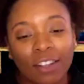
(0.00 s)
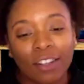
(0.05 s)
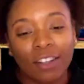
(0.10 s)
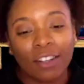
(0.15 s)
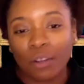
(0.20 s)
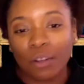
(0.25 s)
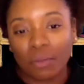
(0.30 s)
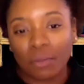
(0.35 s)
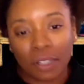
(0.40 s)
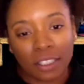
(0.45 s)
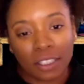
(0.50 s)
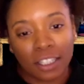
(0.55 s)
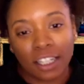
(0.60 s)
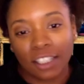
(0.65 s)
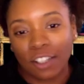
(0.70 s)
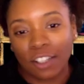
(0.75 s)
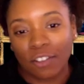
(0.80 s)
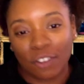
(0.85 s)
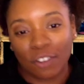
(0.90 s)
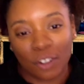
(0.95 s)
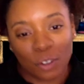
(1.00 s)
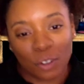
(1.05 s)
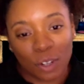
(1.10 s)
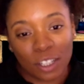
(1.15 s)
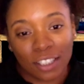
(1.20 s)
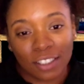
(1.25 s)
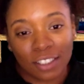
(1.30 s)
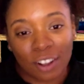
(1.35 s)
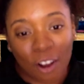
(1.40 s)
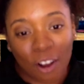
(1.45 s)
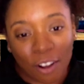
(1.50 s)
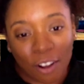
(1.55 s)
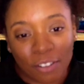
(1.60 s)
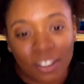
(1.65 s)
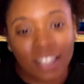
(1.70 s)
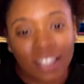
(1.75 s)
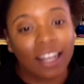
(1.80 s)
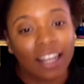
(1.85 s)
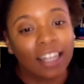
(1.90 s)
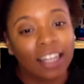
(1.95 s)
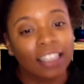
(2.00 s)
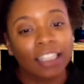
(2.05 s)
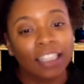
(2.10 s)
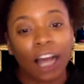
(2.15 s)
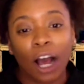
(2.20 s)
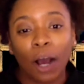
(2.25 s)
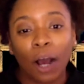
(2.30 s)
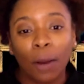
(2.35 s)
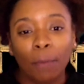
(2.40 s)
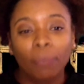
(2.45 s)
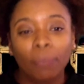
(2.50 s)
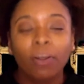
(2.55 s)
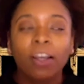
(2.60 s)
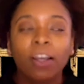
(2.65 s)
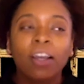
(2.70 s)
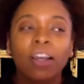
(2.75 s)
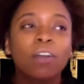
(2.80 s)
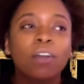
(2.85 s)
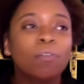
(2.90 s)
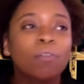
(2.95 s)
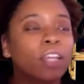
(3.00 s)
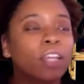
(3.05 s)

so much, Stacy, for doing this call with us. We